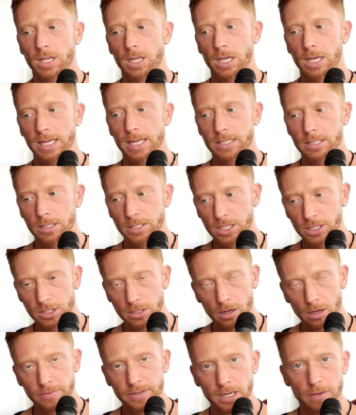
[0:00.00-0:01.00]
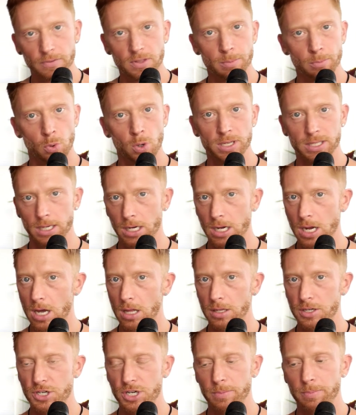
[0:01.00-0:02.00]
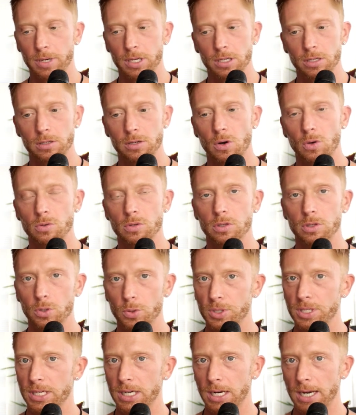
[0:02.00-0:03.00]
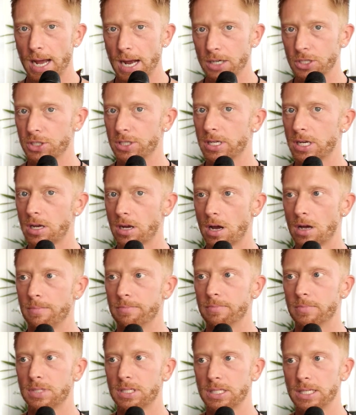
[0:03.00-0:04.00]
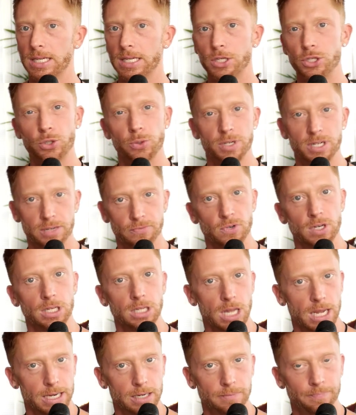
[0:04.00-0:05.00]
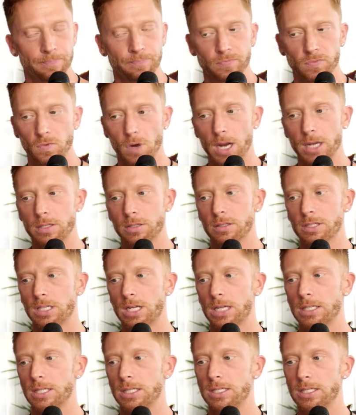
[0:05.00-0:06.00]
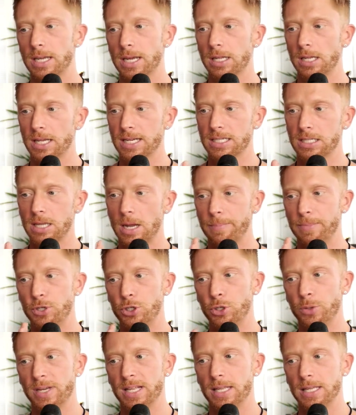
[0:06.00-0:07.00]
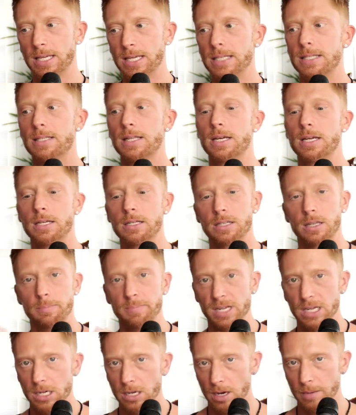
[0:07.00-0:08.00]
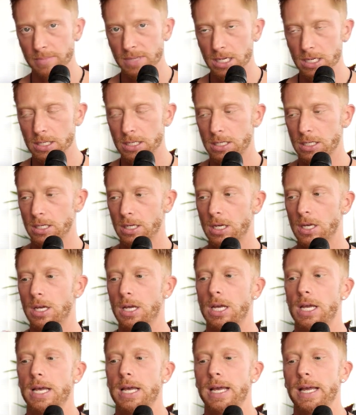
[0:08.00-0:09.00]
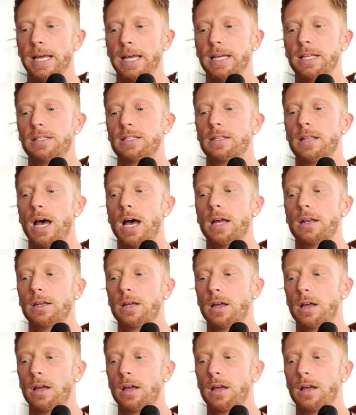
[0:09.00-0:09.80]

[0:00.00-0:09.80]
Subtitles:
it's a dissolving of the boy psychology, but you don't lose it. It actually comes into a different light, right? So it's not to say like stop doing these things and become this. It's that